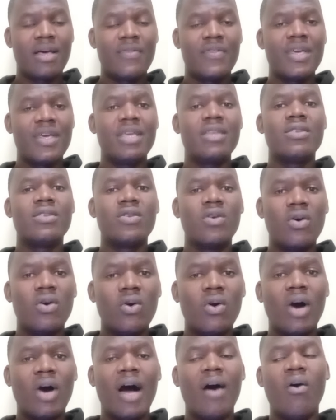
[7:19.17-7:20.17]
They
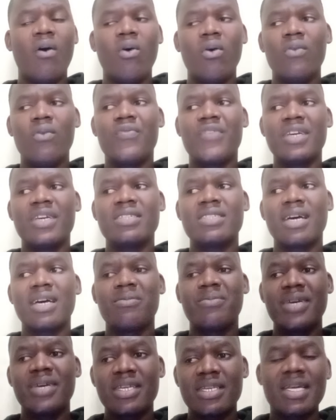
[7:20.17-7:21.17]
know how things are
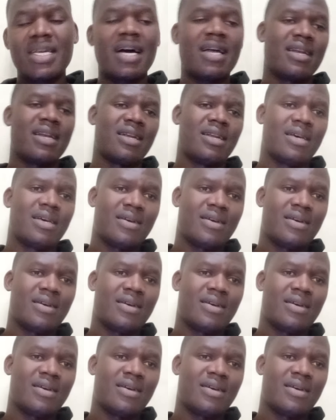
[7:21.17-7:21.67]
being done.